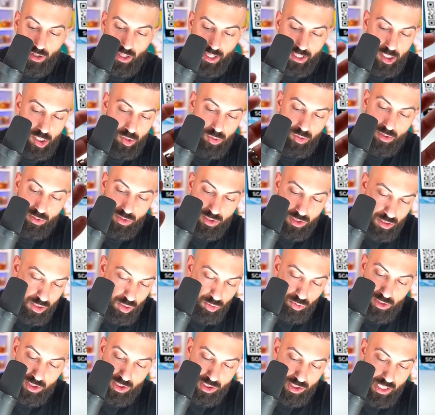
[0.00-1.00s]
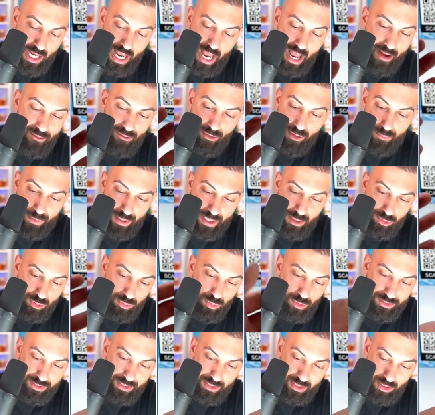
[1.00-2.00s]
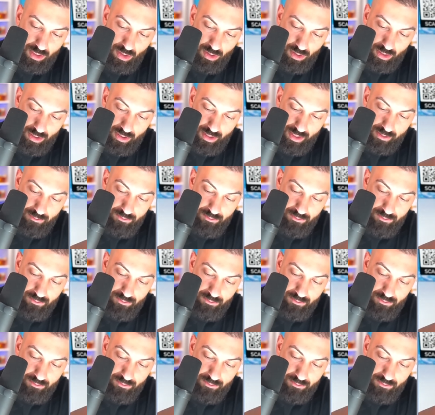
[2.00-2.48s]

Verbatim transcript: Like you would, you would, everybody would want this card.